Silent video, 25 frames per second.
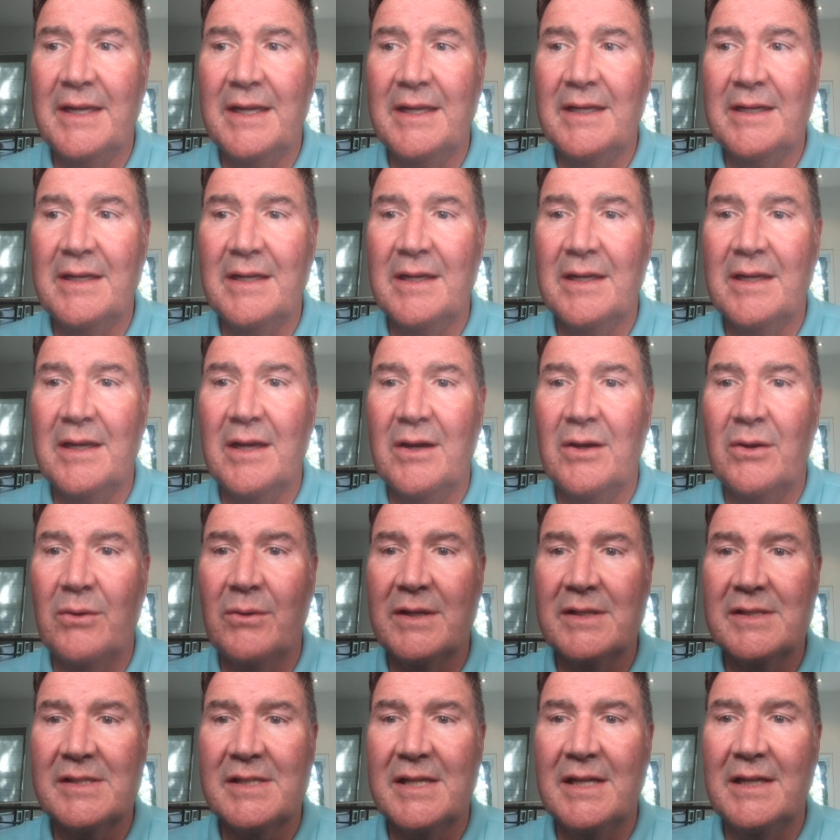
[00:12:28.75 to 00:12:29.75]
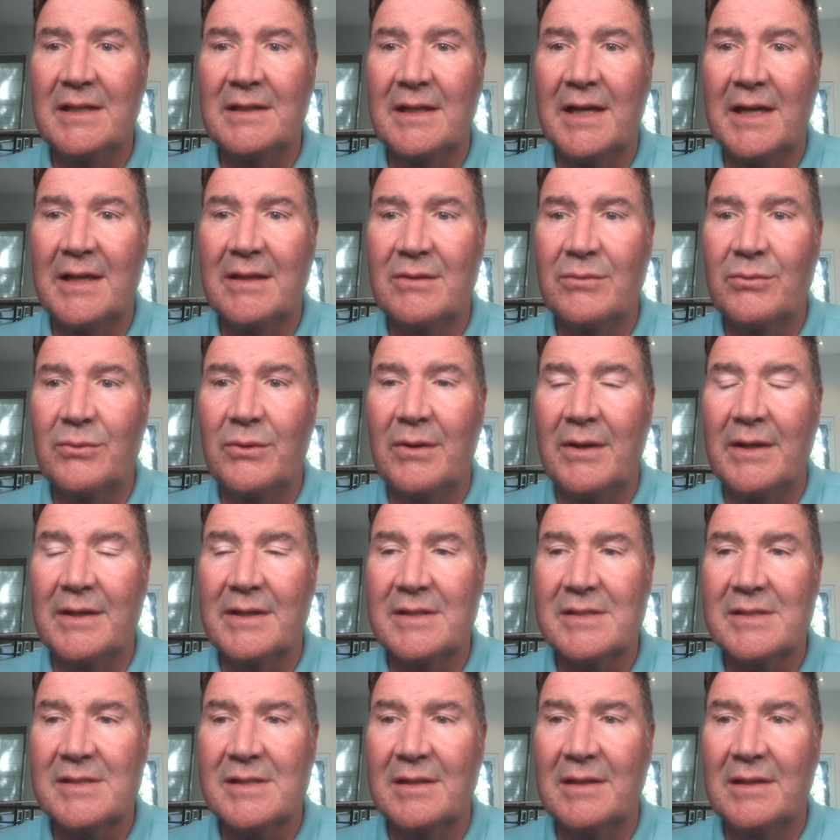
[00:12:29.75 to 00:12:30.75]
indigo as Eli threw on
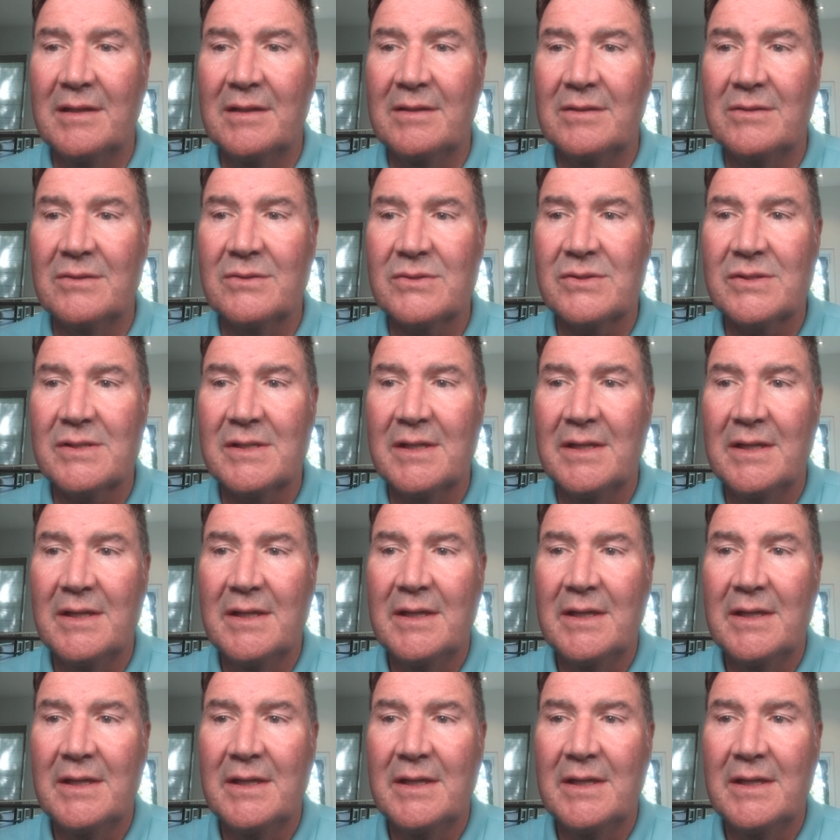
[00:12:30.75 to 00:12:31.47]
his clothes.